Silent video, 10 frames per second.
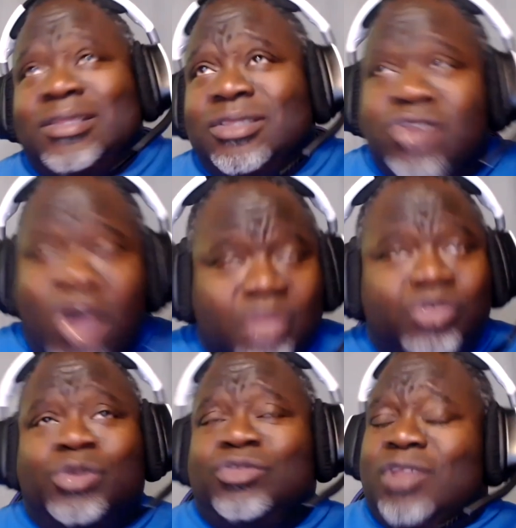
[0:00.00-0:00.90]
Talk
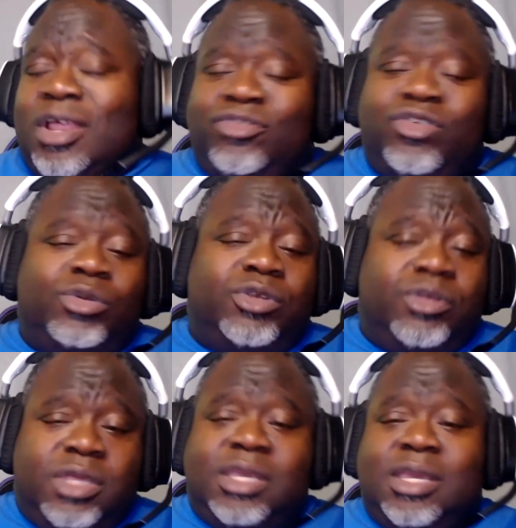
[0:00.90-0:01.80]
to us. Let us know what you're
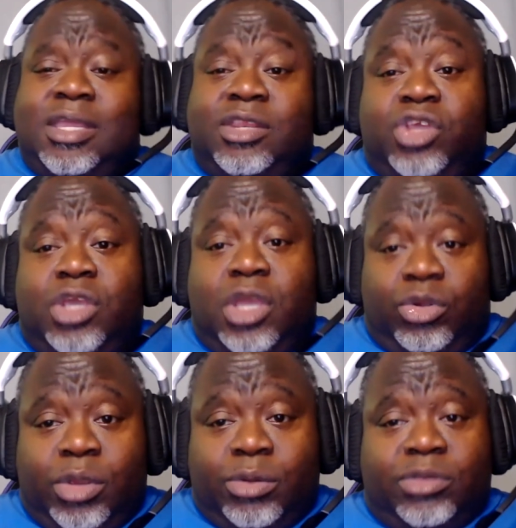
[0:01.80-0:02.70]
thinking. Do you
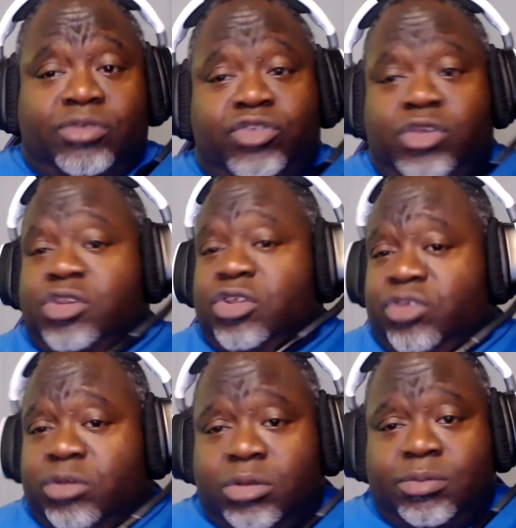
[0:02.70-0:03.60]
agree with us? Do you
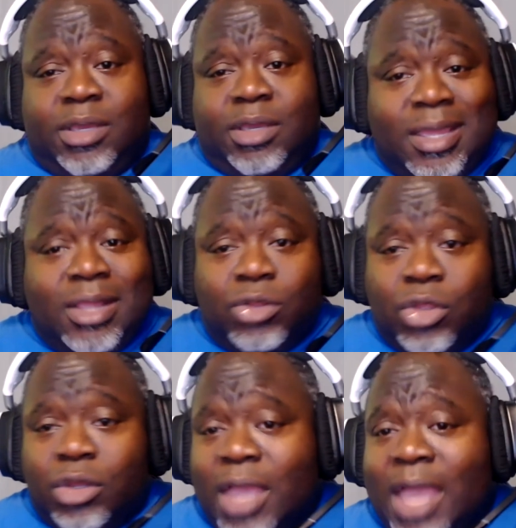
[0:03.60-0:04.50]
disagree with me?
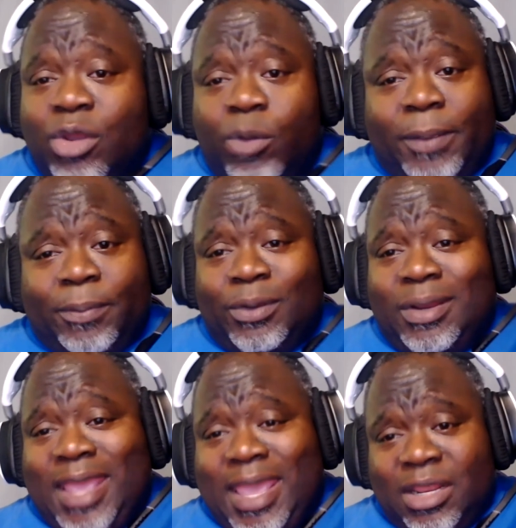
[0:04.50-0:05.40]
Look, I know people are going
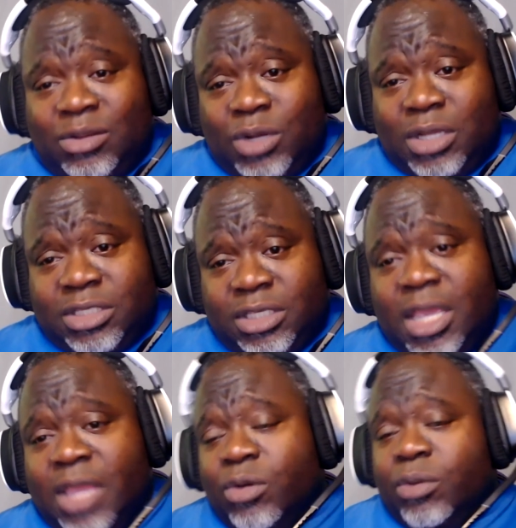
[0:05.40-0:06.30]
to hate on WotC.
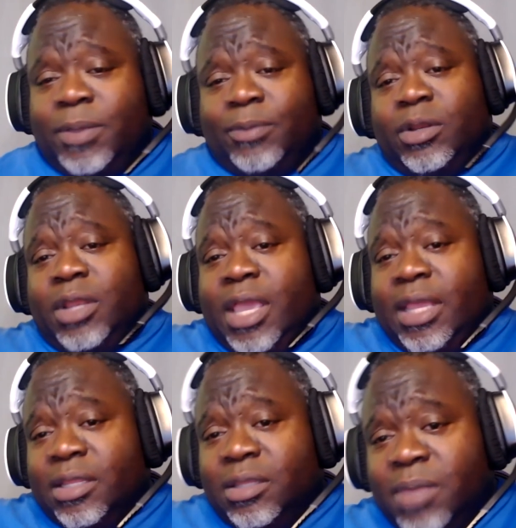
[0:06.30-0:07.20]
I know people are going to hate
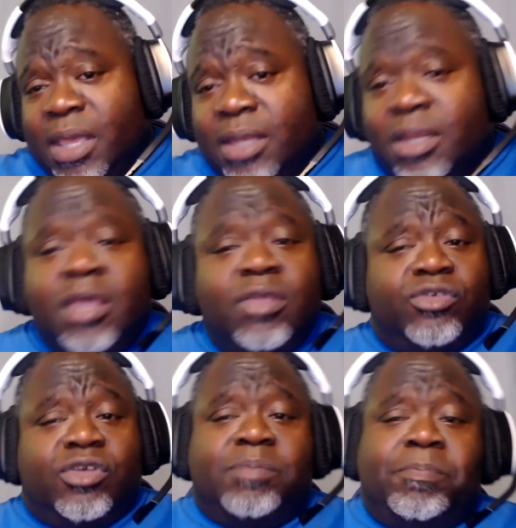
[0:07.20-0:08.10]
on the man.
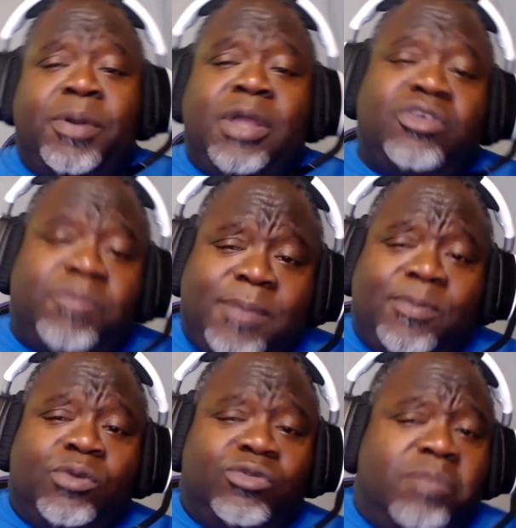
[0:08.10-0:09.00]
There's a bunch of people
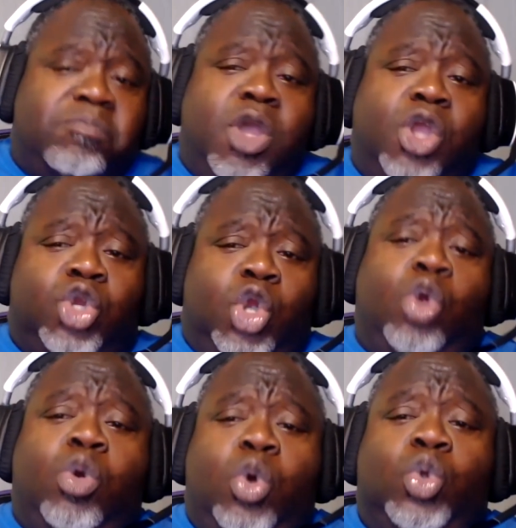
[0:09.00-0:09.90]
going to say, make
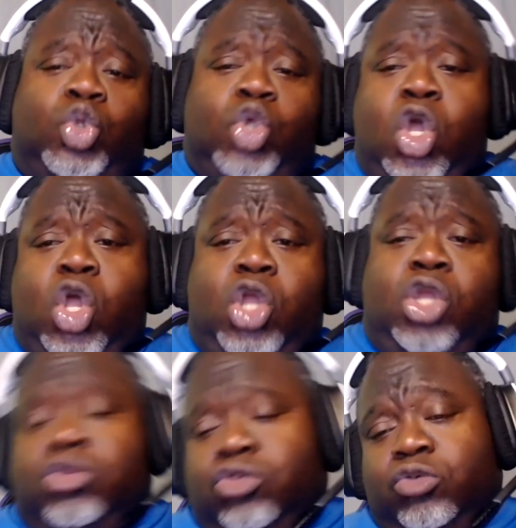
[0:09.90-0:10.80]
your own
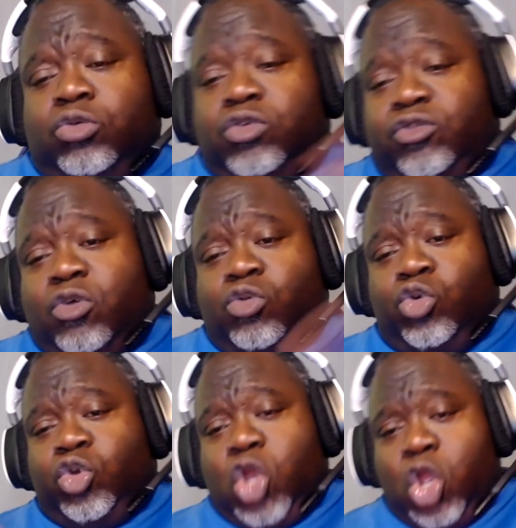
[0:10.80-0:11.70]
thing. Do this
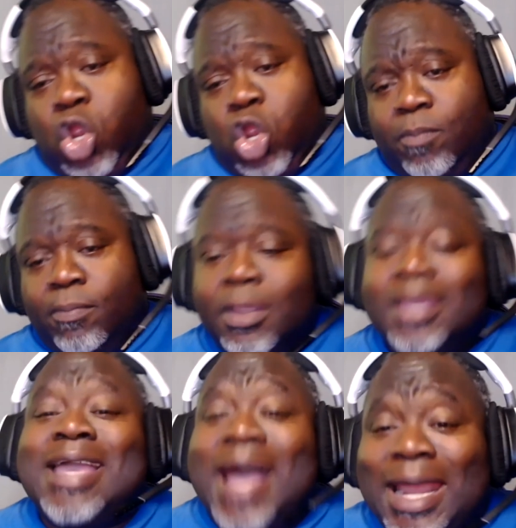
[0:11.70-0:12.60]
other game.
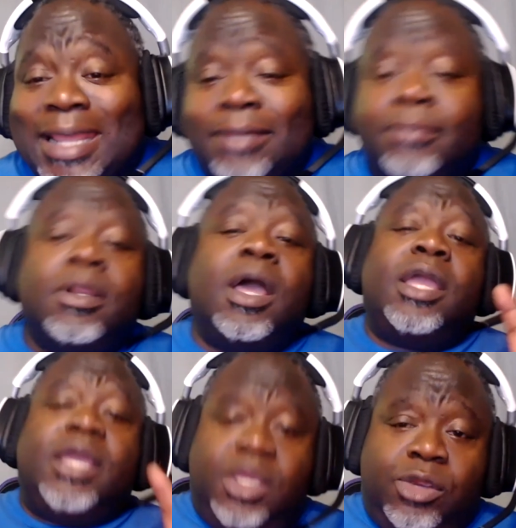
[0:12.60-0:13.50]
Got it.
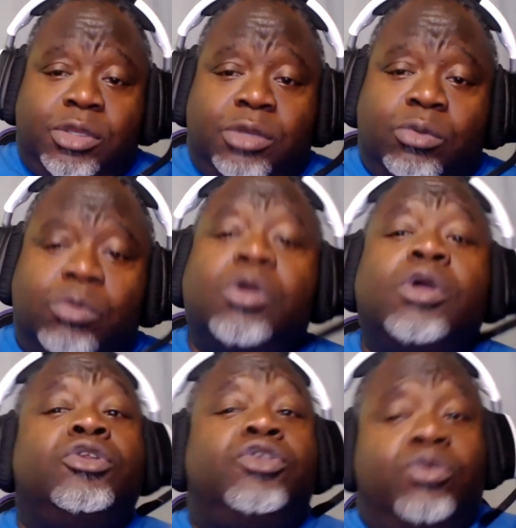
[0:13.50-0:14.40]
Hear you.
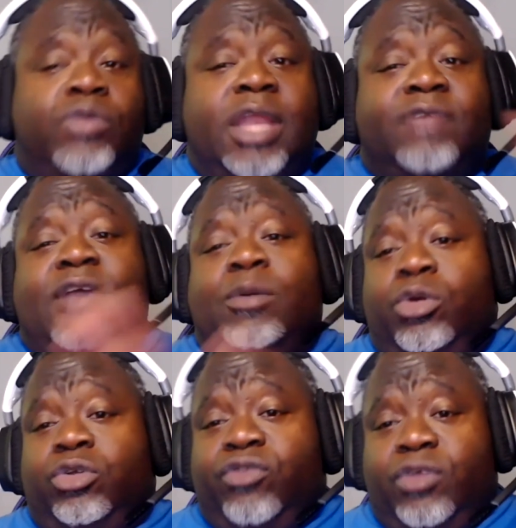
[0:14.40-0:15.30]
Do that if that
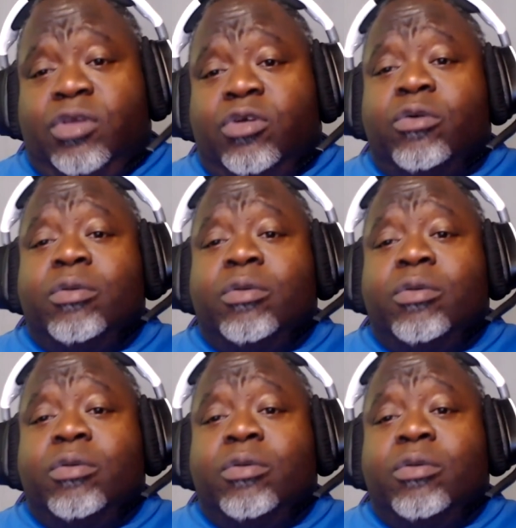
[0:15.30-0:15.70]
works for you.